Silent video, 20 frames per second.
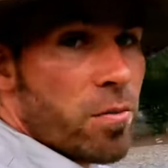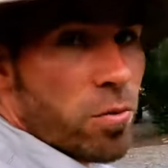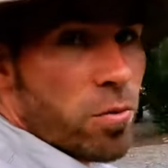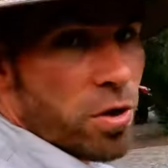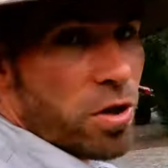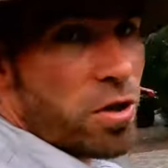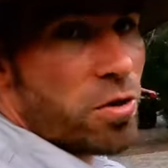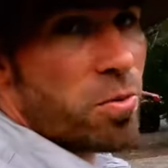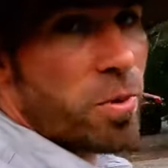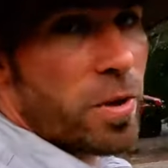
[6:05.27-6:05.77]

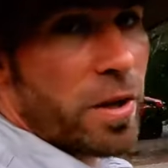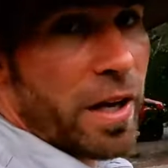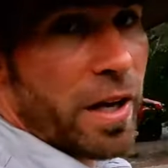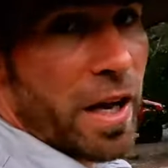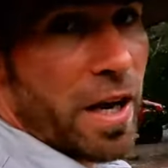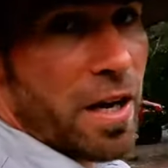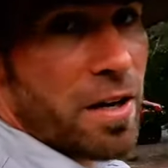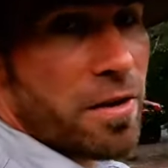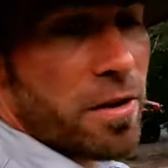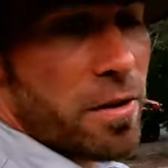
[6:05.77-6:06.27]
which is really
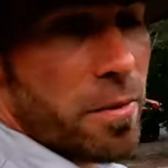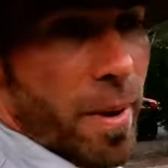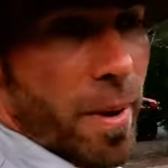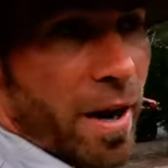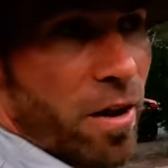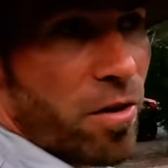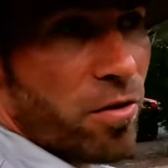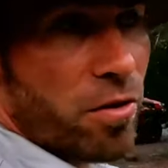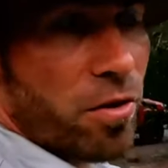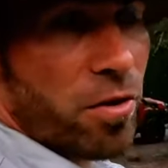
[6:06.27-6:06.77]
handy that you're
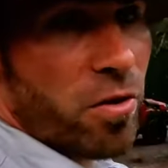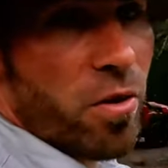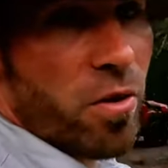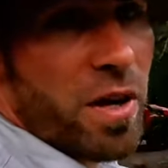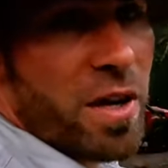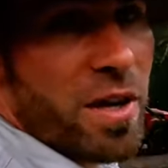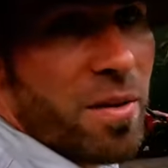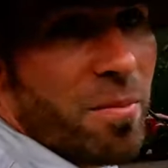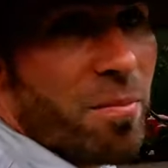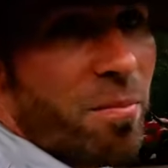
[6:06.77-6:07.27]
back onto the
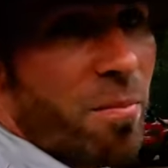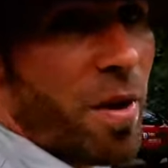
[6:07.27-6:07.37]
creek,